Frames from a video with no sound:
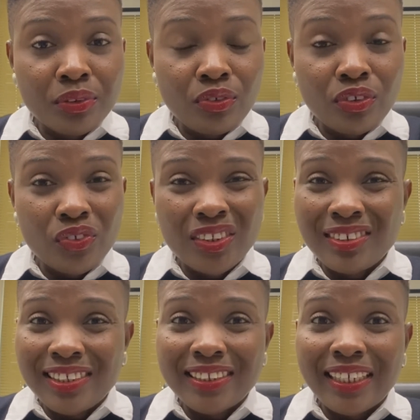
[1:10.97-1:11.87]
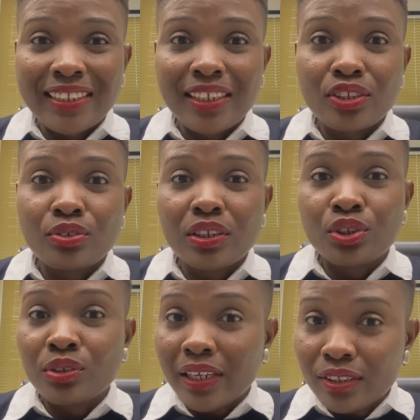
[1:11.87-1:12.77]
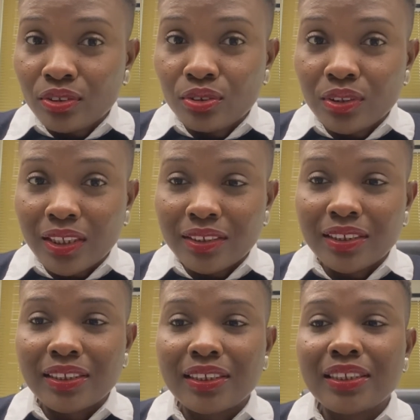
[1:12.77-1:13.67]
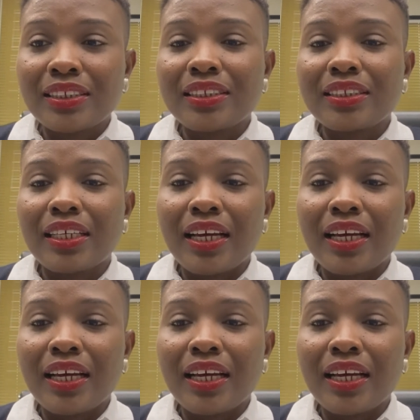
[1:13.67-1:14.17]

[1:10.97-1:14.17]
It was first released, I think, in July 2006,